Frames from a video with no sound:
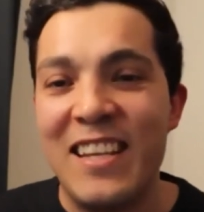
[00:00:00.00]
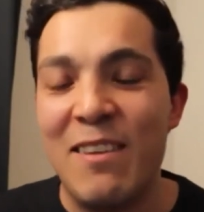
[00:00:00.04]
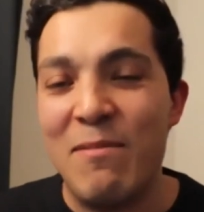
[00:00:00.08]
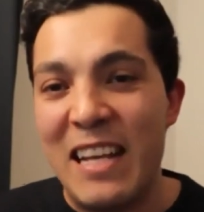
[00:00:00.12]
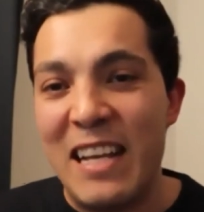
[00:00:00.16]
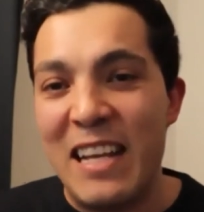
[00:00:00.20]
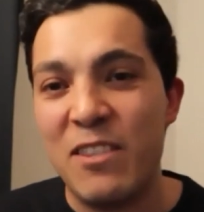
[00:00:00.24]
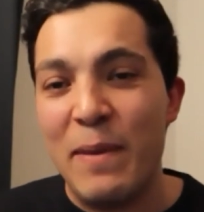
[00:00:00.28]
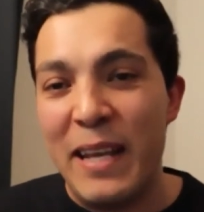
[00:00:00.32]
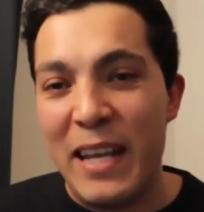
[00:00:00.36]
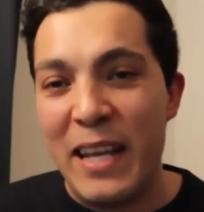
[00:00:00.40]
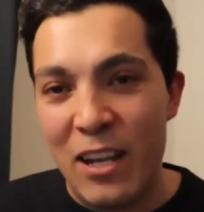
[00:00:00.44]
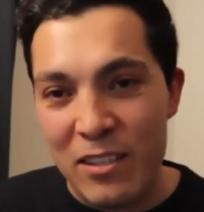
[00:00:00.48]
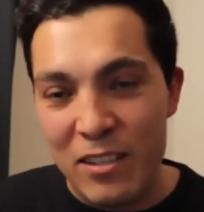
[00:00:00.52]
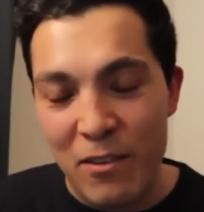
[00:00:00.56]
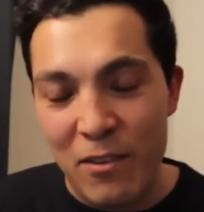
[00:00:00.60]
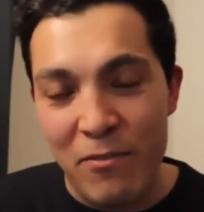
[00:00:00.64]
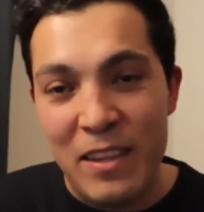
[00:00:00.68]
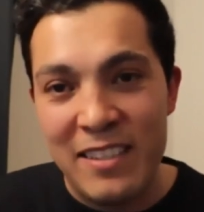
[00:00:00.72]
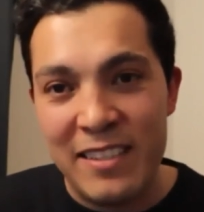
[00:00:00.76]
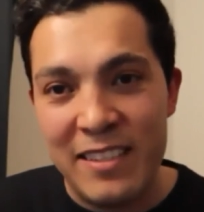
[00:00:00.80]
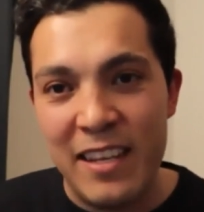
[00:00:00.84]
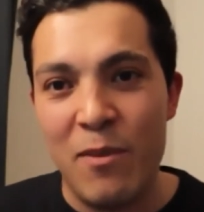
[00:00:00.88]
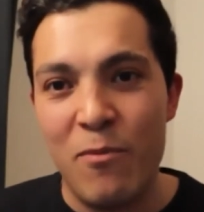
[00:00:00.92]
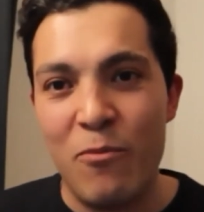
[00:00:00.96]
That's because of the
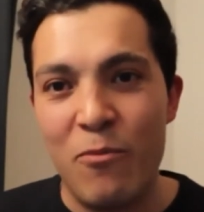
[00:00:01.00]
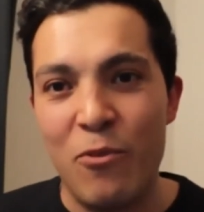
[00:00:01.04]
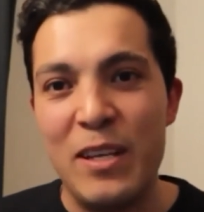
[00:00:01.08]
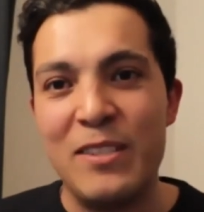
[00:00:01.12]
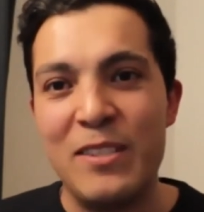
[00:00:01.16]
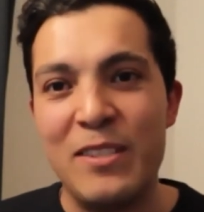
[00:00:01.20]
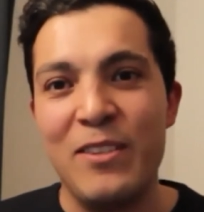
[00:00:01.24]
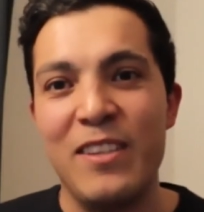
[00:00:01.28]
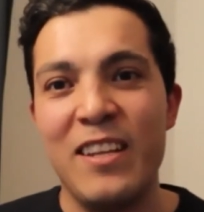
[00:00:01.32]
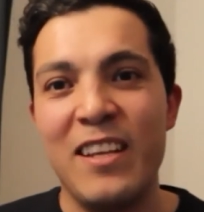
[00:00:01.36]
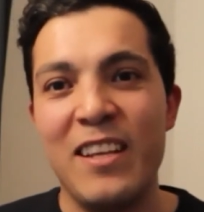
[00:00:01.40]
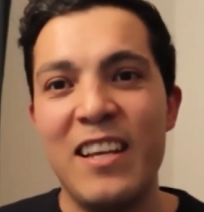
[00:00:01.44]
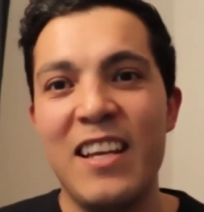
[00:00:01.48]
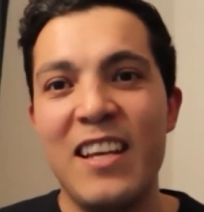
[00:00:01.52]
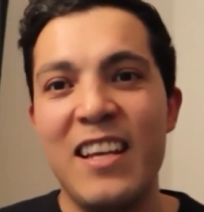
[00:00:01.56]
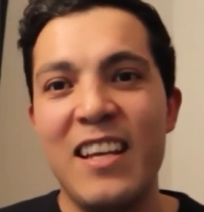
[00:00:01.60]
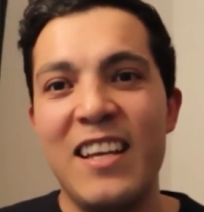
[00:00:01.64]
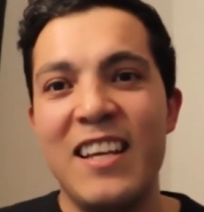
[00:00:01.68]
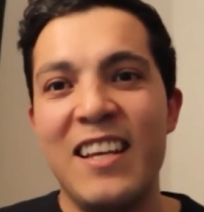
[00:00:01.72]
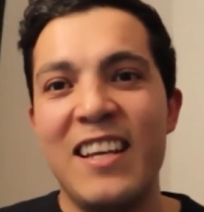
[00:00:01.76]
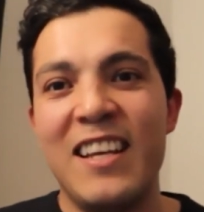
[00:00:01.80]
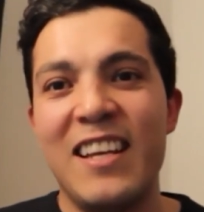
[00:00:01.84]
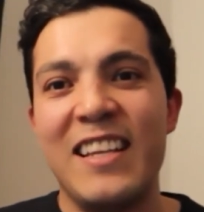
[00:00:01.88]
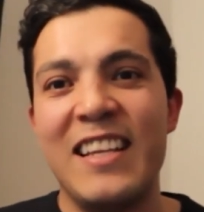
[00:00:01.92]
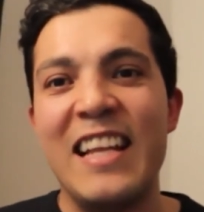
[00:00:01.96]
same reason.
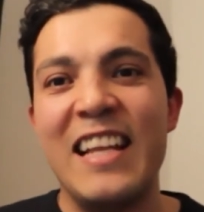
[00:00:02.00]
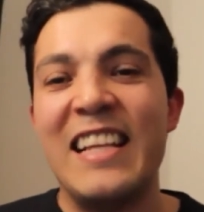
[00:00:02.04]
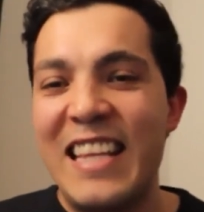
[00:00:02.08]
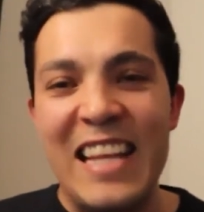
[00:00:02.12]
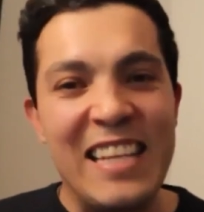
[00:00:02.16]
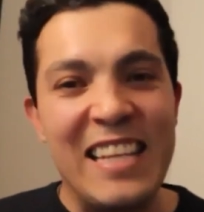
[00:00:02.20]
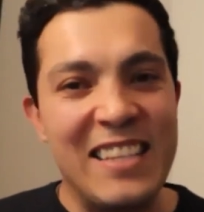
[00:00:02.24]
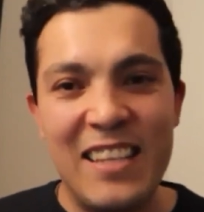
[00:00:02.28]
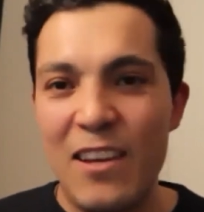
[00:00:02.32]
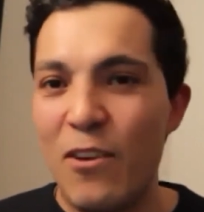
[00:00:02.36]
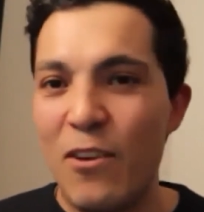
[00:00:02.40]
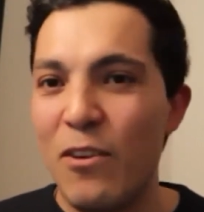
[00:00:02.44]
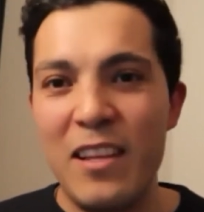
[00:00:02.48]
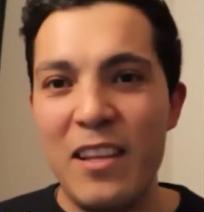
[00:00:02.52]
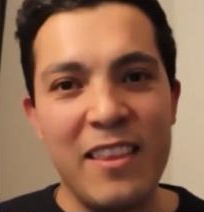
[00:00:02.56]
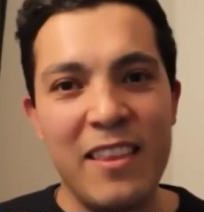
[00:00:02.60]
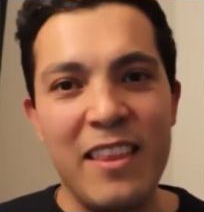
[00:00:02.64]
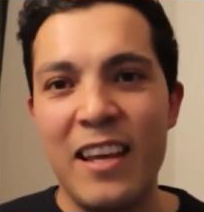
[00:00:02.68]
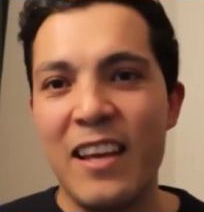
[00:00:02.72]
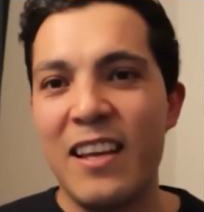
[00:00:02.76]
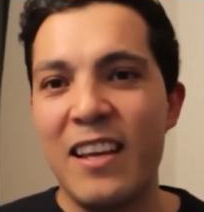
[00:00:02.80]
That's the only thing.